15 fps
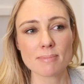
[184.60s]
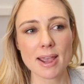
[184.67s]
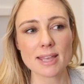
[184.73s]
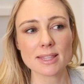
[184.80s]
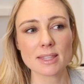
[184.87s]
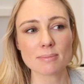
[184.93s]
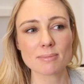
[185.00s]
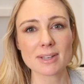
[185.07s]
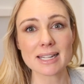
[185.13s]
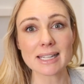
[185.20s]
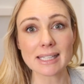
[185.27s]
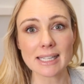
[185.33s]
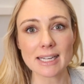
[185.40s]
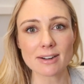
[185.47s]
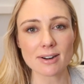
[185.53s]
made them
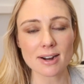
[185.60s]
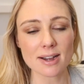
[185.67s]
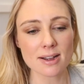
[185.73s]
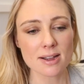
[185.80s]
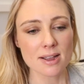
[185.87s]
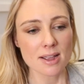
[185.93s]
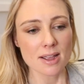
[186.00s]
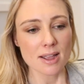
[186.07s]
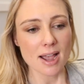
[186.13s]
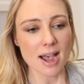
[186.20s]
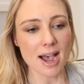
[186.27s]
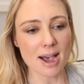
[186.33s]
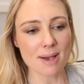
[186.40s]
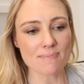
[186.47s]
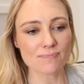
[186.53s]
clearer,
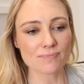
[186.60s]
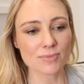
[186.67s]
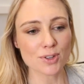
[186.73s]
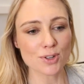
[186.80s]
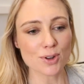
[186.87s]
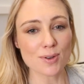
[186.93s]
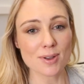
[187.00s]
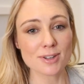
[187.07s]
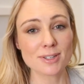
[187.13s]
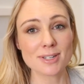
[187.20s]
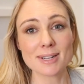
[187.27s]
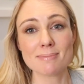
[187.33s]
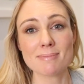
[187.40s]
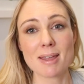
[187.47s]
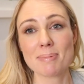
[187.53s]
you know,
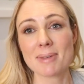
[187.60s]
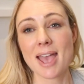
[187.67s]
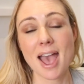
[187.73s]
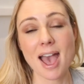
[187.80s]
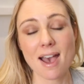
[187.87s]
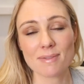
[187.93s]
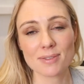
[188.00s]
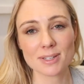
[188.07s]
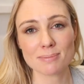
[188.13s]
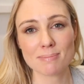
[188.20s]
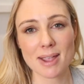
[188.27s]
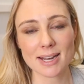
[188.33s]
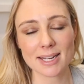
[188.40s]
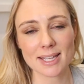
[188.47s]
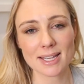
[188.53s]
didn't maybe have as
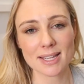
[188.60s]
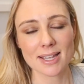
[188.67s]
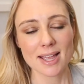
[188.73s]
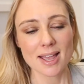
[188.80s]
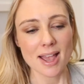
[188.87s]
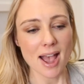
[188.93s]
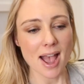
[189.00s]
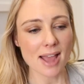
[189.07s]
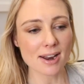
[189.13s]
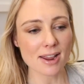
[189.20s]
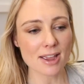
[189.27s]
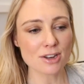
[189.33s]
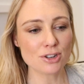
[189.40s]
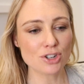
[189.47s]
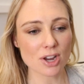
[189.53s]
many. And
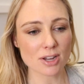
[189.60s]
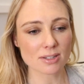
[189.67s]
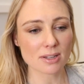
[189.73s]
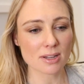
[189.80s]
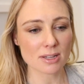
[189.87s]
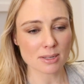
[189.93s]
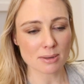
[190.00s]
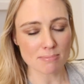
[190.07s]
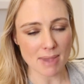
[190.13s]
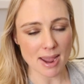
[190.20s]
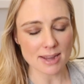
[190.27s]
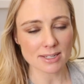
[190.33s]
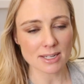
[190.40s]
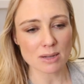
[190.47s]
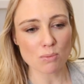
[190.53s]
it's
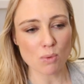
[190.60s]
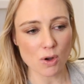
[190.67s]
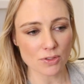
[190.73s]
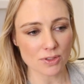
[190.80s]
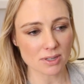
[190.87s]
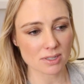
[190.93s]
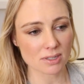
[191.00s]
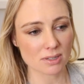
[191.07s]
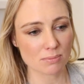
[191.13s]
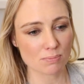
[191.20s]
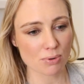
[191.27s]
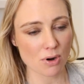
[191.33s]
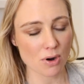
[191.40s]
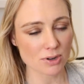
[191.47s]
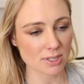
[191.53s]
amazing what this
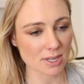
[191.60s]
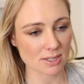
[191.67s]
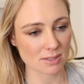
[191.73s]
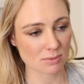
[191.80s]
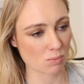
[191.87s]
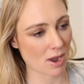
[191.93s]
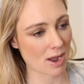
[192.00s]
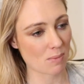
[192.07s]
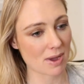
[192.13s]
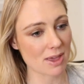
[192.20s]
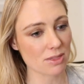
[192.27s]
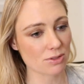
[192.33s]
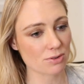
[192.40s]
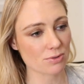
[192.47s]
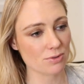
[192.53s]
process I
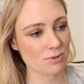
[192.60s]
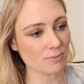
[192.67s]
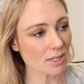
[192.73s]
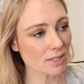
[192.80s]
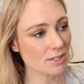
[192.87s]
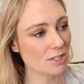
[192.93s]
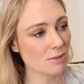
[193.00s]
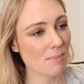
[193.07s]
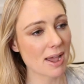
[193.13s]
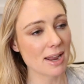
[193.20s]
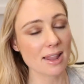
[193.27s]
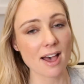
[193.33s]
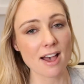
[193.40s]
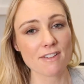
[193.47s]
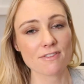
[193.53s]
went through did to my
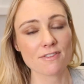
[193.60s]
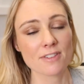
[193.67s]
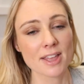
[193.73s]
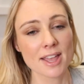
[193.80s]
life.